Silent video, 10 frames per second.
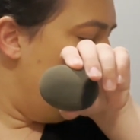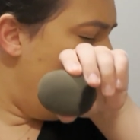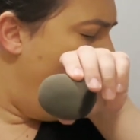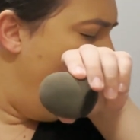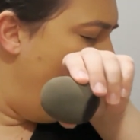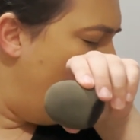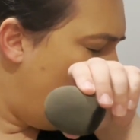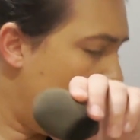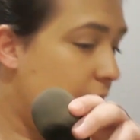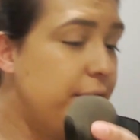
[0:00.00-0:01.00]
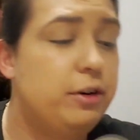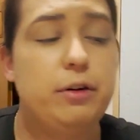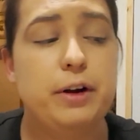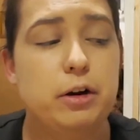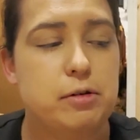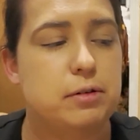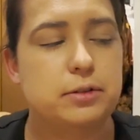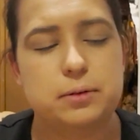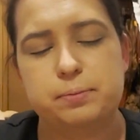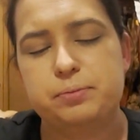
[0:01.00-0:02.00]
I have career
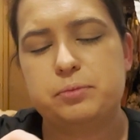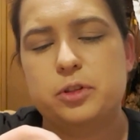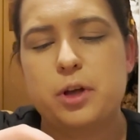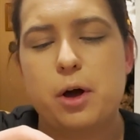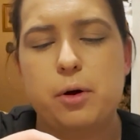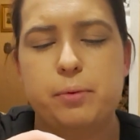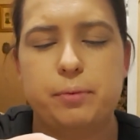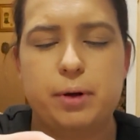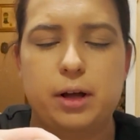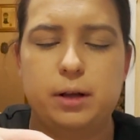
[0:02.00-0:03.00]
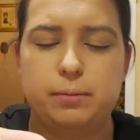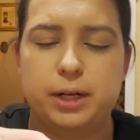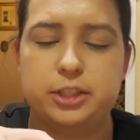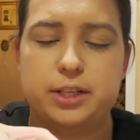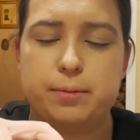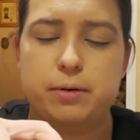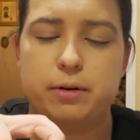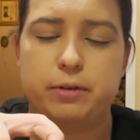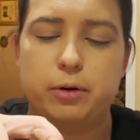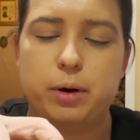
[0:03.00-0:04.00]
goals. So um, I just had my
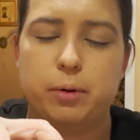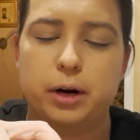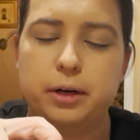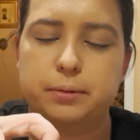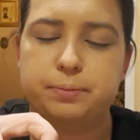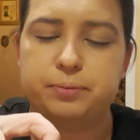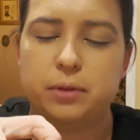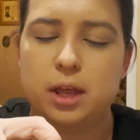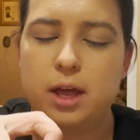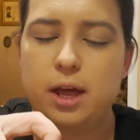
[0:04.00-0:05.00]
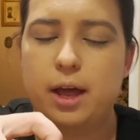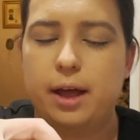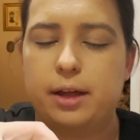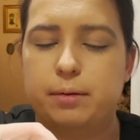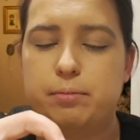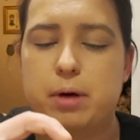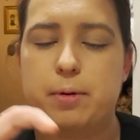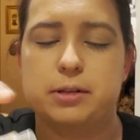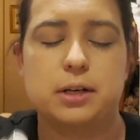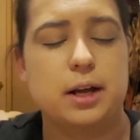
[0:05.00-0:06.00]
review at work and my
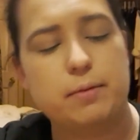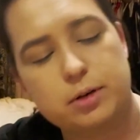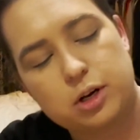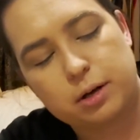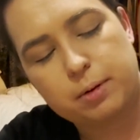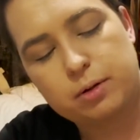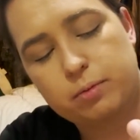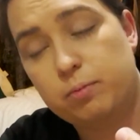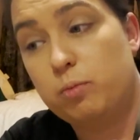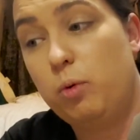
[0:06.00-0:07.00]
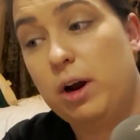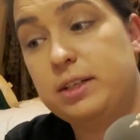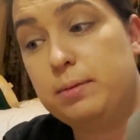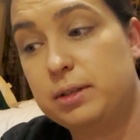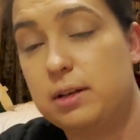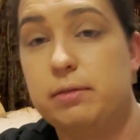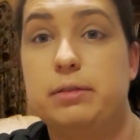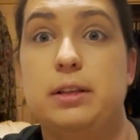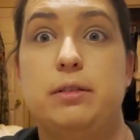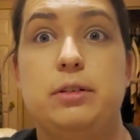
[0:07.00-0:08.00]
boss and I have been talking about where I see myself
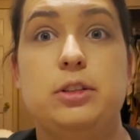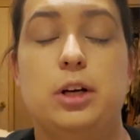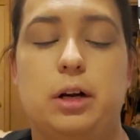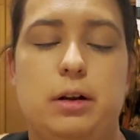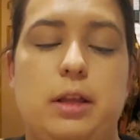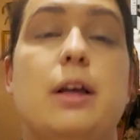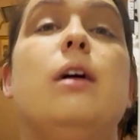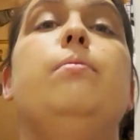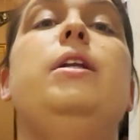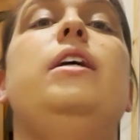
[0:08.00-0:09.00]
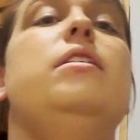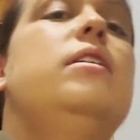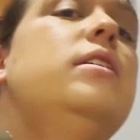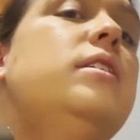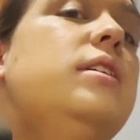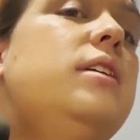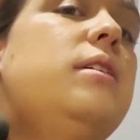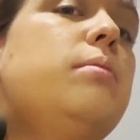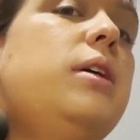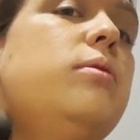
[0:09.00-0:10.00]
in the future, in the company,
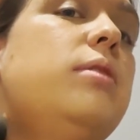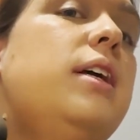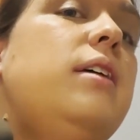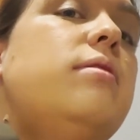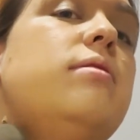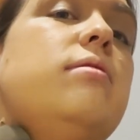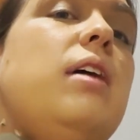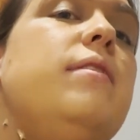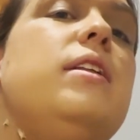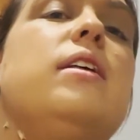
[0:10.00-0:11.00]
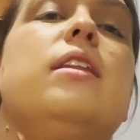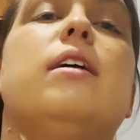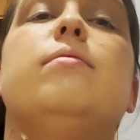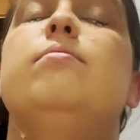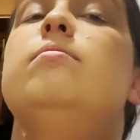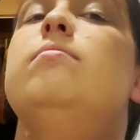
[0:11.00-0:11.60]
in my own life, everything like that.